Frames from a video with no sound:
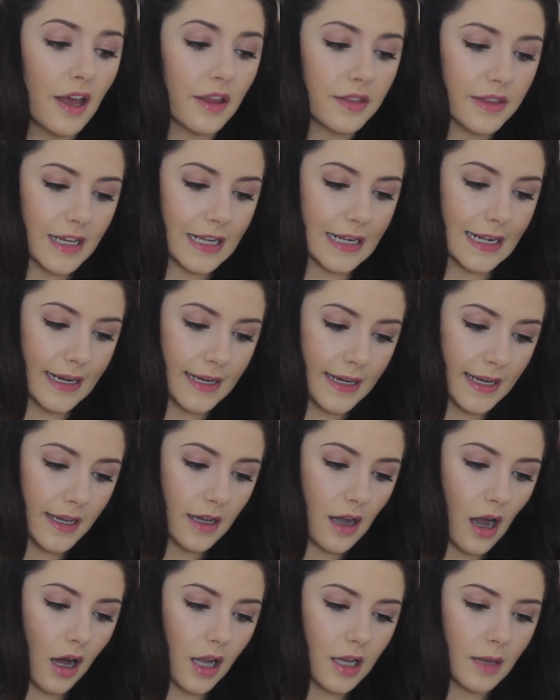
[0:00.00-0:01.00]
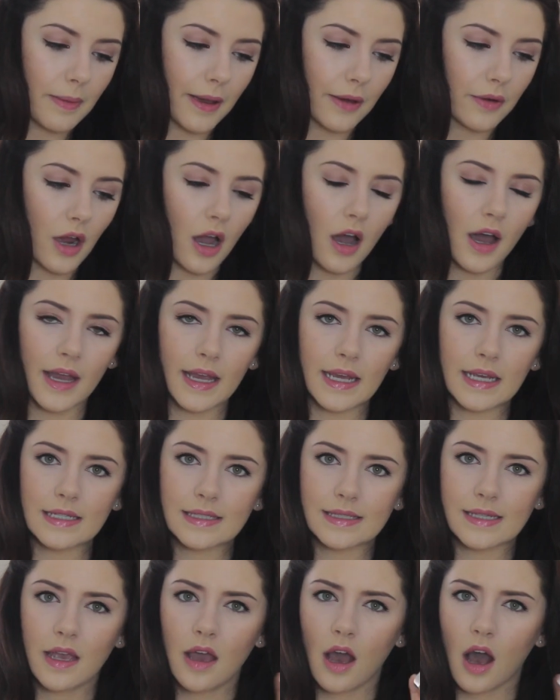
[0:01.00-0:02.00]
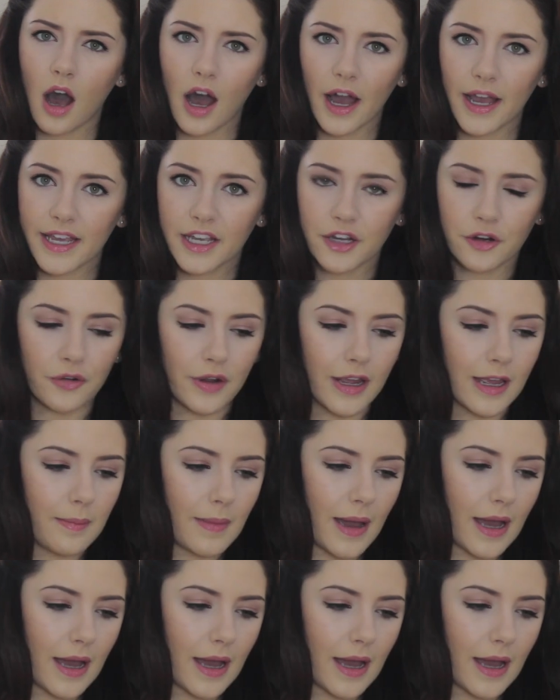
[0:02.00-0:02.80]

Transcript: the Clinique All About Eyes eye cream,